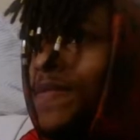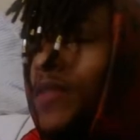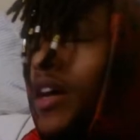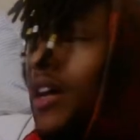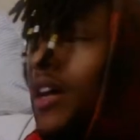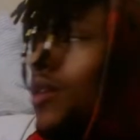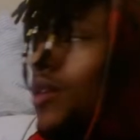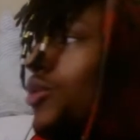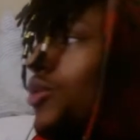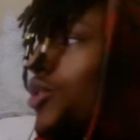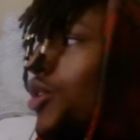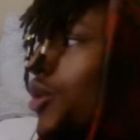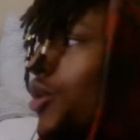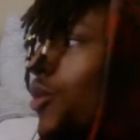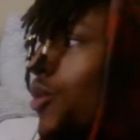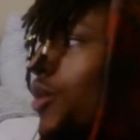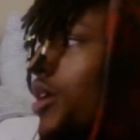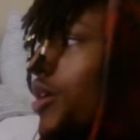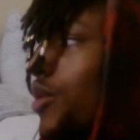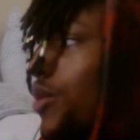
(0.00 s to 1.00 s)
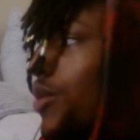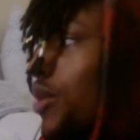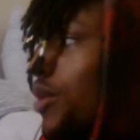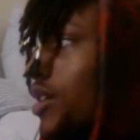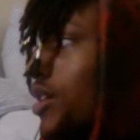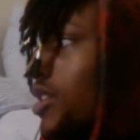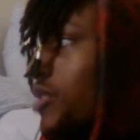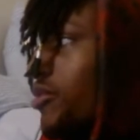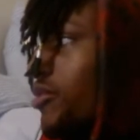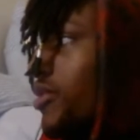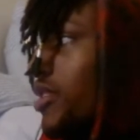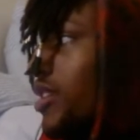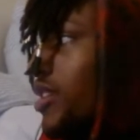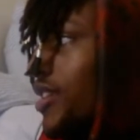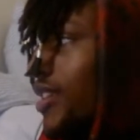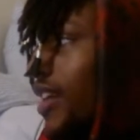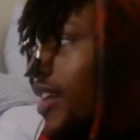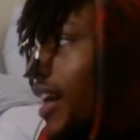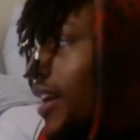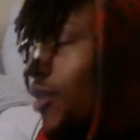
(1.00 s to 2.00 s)
I don't know what it was, but
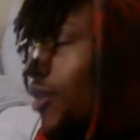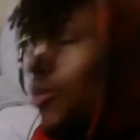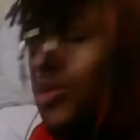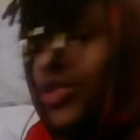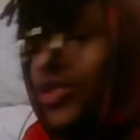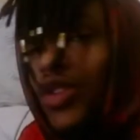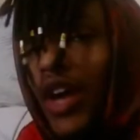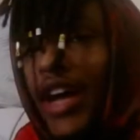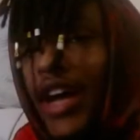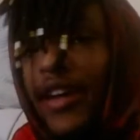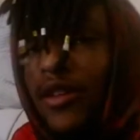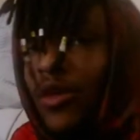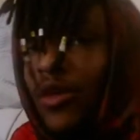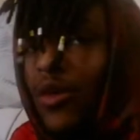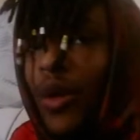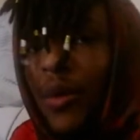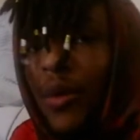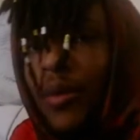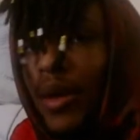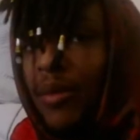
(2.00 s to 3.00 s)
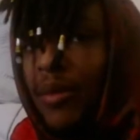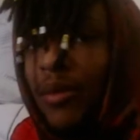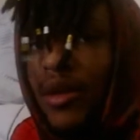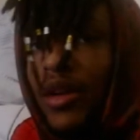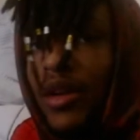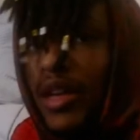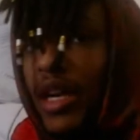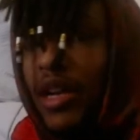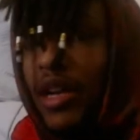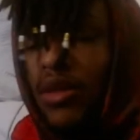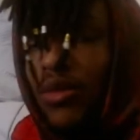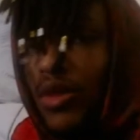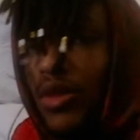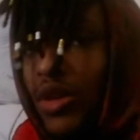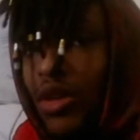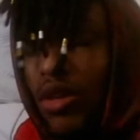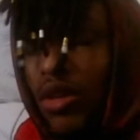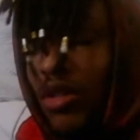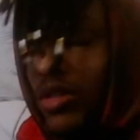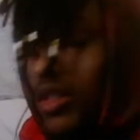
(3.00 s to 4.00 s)
I don't remember it and I don't
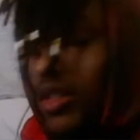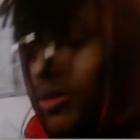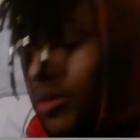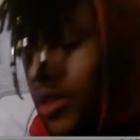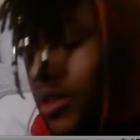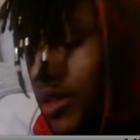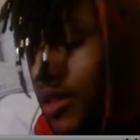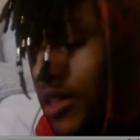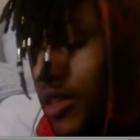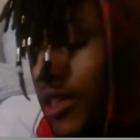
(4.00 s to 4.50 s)
recall it, but